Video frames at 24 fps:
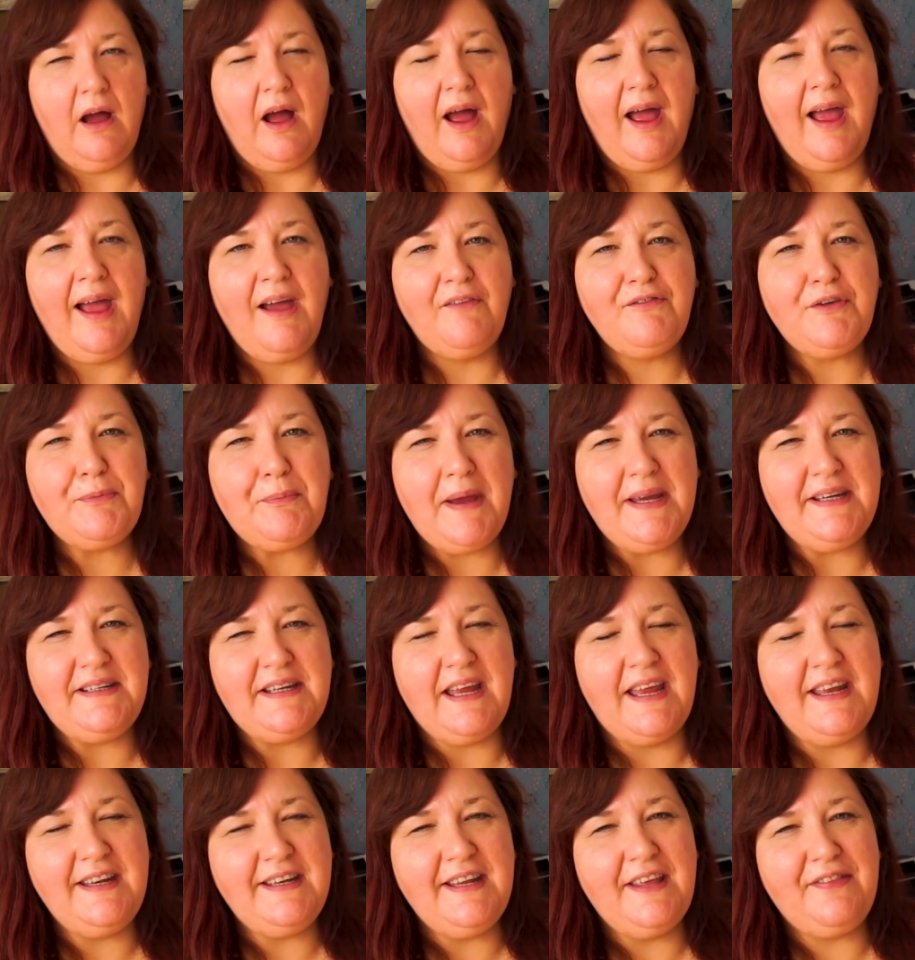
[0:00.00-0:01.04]
I haven't made
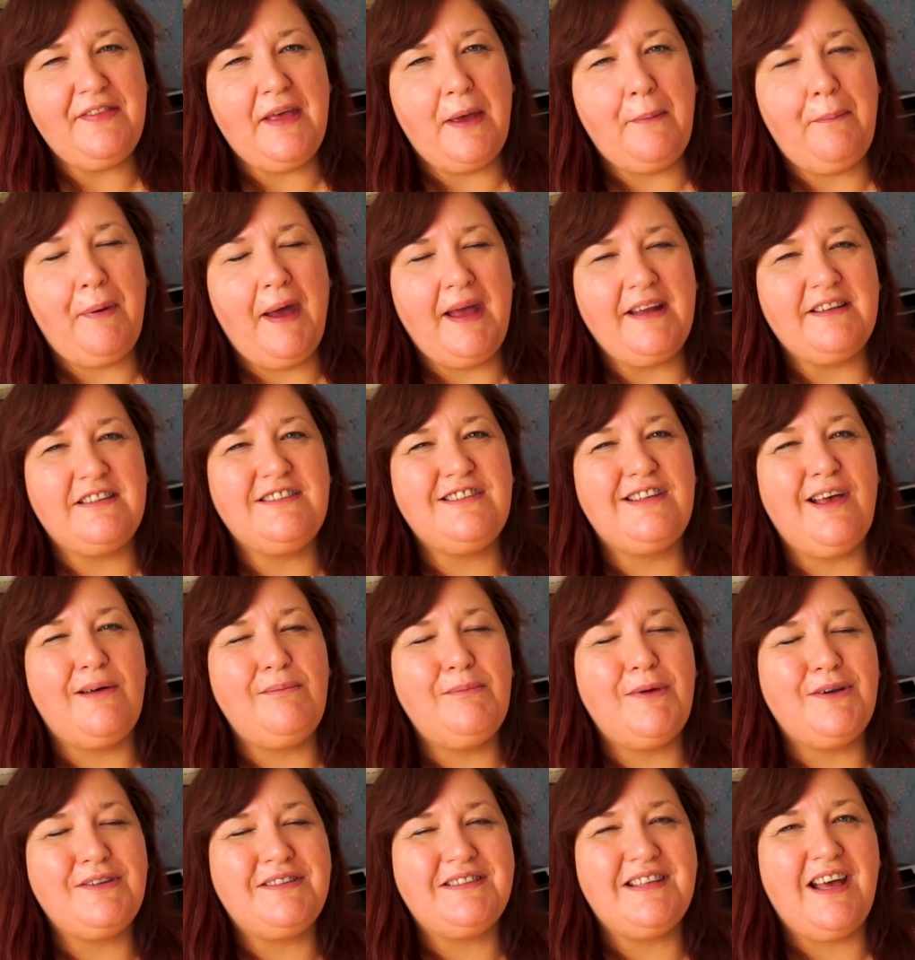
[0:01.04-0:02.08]
any of their patterns up
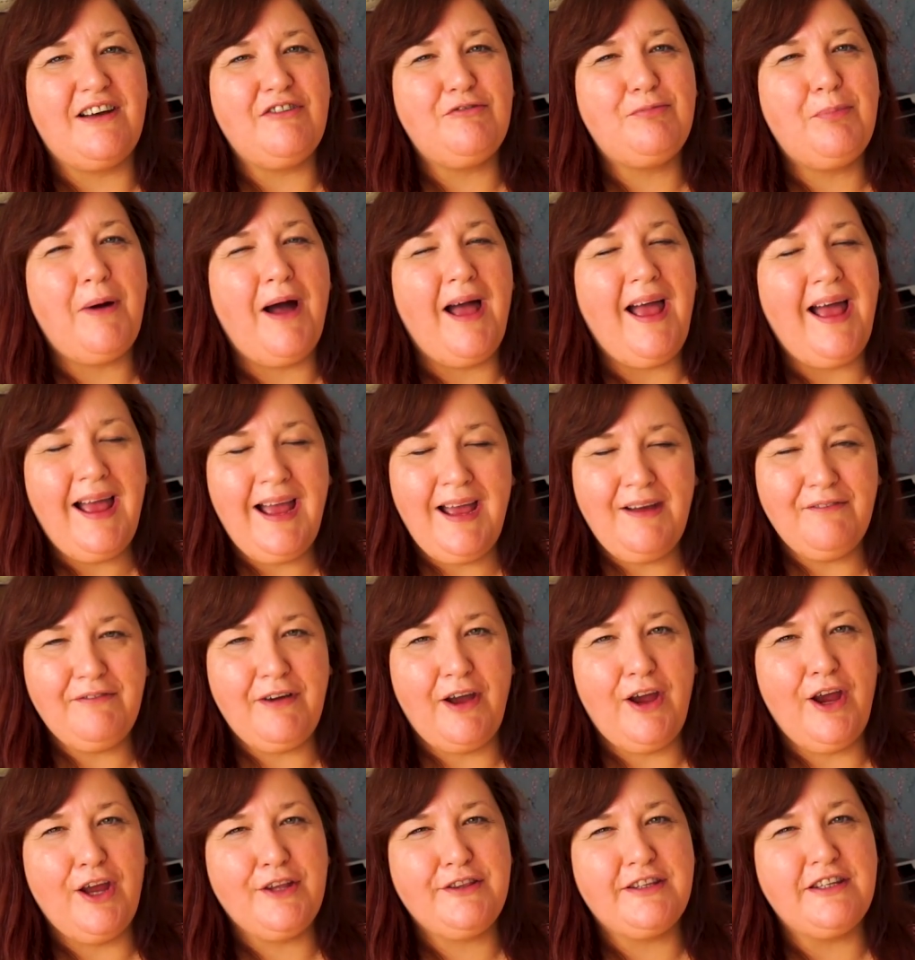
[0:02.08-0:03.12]
myself, but I have
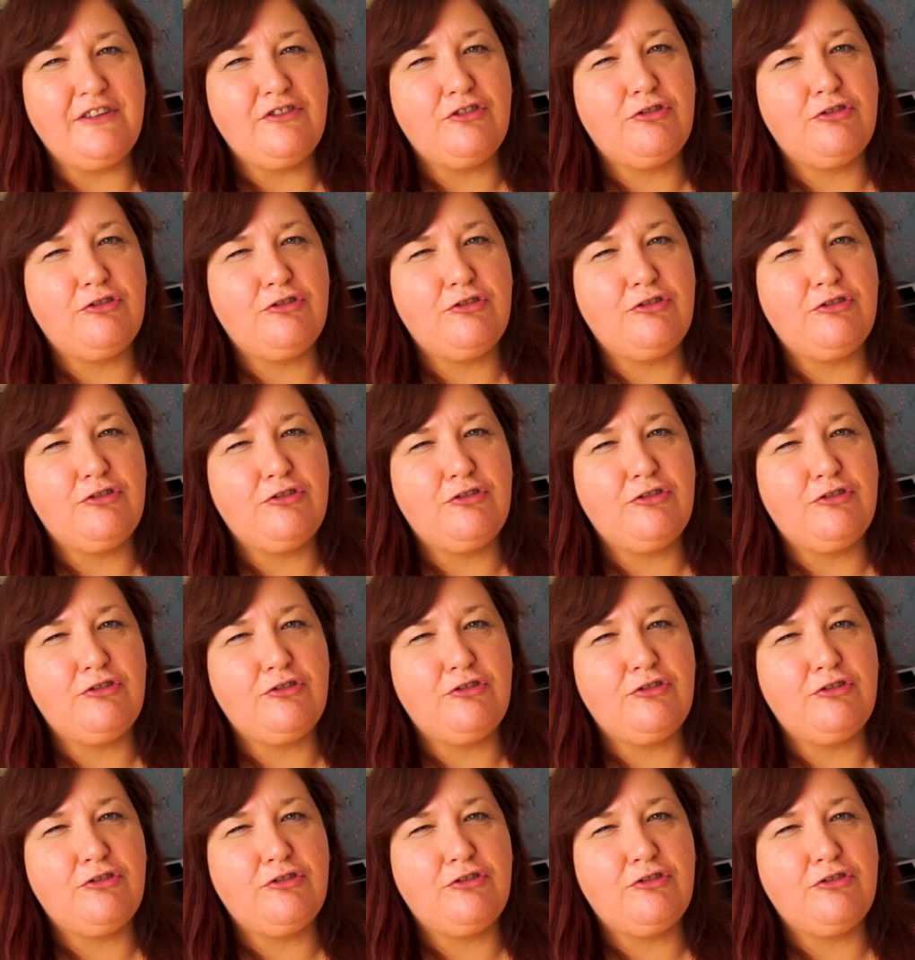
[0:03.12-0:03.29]
heard the